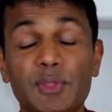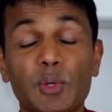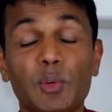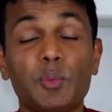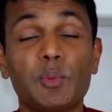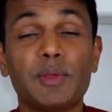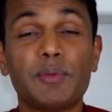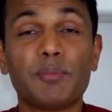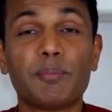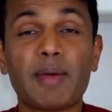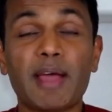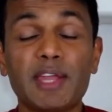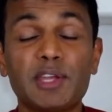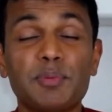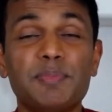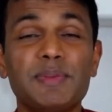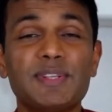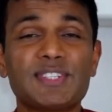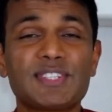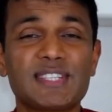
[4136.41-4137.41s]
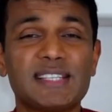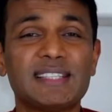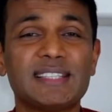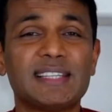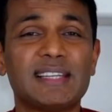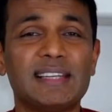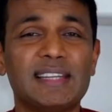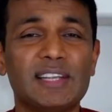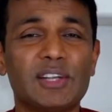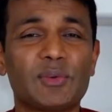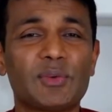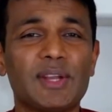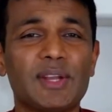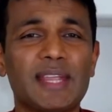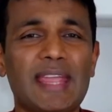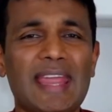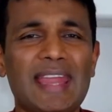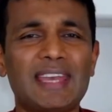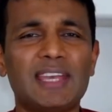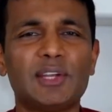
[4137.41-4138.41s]
though we might be still in the
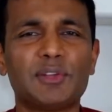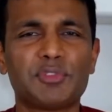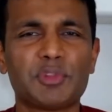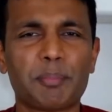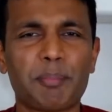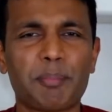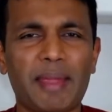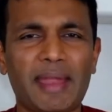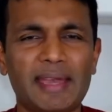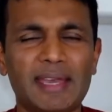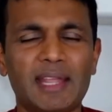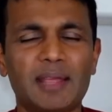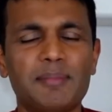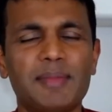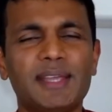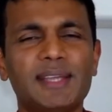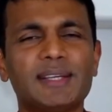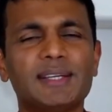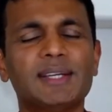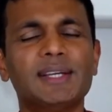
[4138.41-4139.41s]
lingering end of the pandemic,